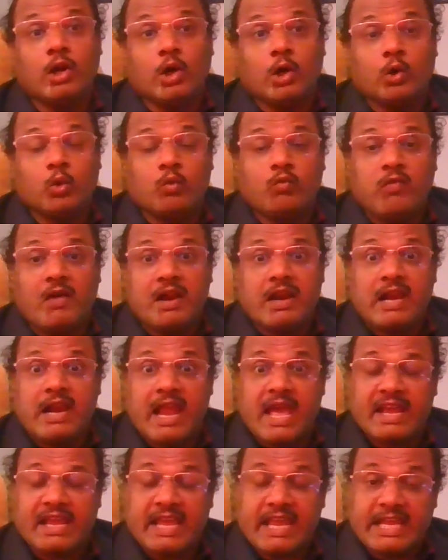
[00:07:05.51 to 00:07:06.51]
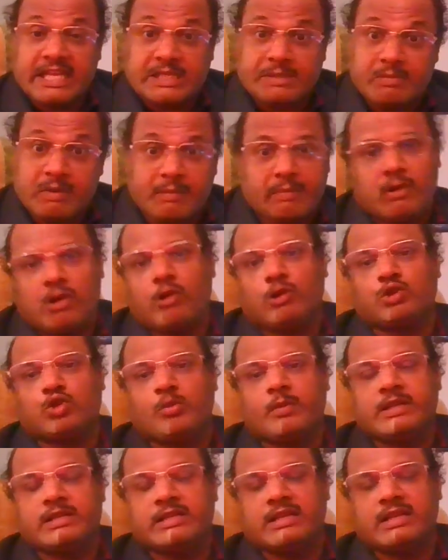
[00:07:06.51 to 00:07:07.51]
to 1 lakh age people also
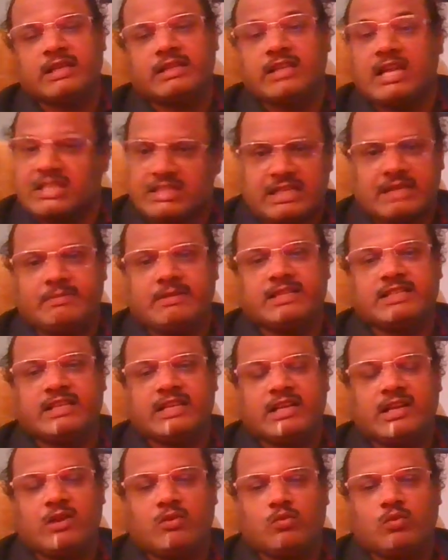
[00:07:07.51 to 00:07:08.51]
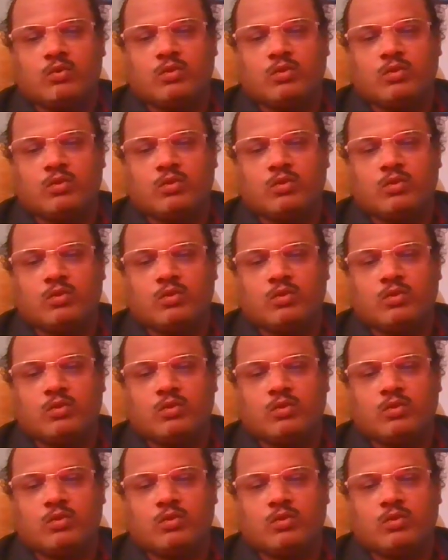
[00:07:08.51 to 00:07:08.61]
basically. Just see basically now